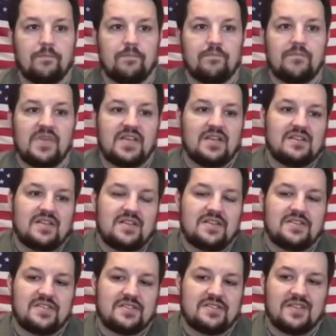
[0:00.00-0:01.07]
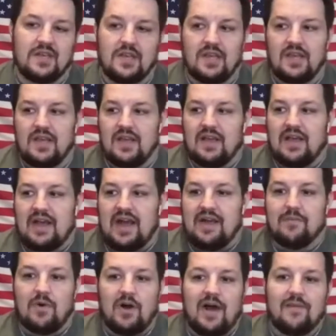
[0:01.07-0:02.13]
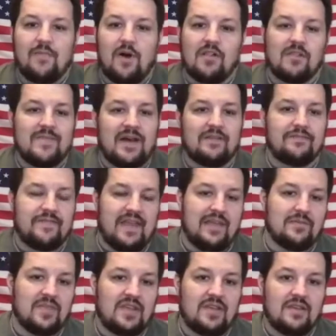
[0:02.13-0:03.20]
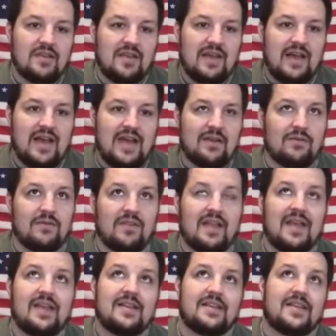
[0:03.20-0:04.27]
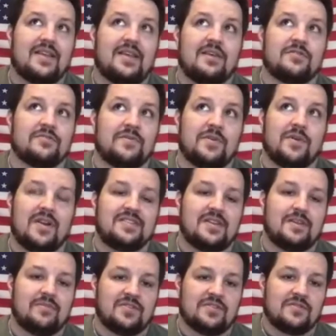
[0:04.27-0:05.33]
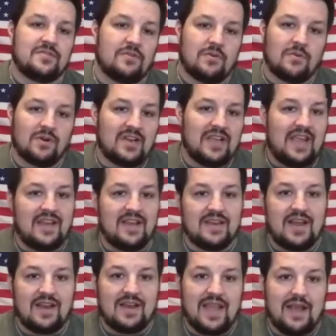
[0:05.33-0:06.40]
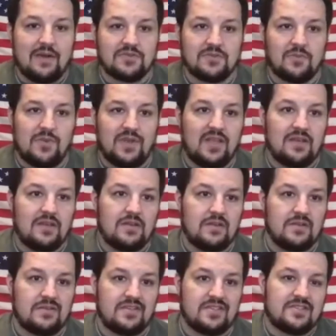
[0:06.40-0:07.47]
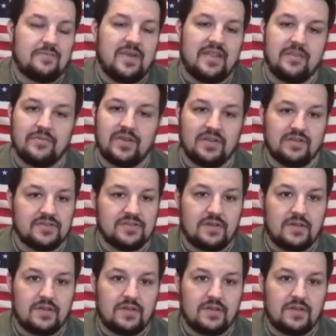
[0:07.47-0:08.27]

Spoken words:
Because it's just, I'm all about family. I don't like, it kills me when I see a business owner work 80, 90 hours a week just to pay the bills.